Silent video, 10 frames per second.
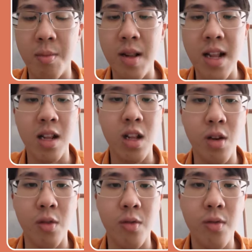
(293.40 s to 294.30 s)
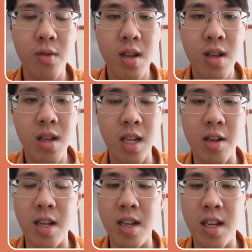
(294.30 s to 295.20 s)
plant a lot of
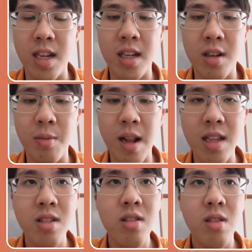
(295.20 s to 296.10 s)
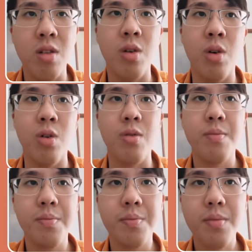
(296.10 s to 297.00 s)
illegal plants, or
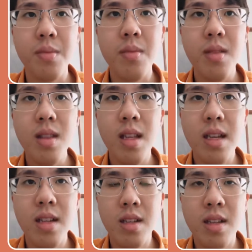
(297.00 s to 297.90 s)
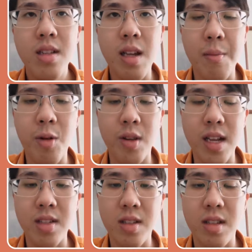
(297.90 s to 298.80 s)
some
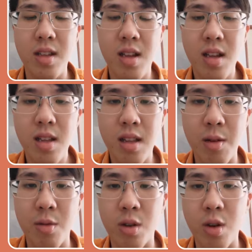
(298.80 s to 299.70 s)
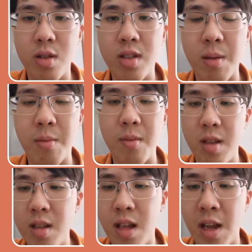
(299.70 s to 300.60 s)
products that will cause some
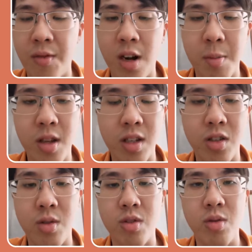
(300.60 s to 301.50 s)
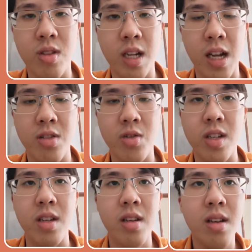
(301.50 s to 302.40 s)
environmental issues to the
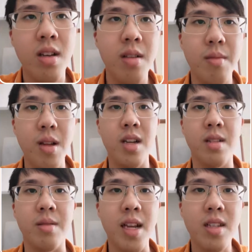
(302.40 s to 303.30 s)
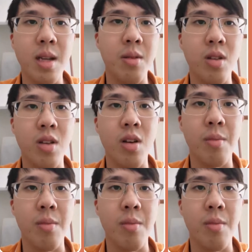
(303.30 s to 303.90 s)
country. Next, I'm going to talk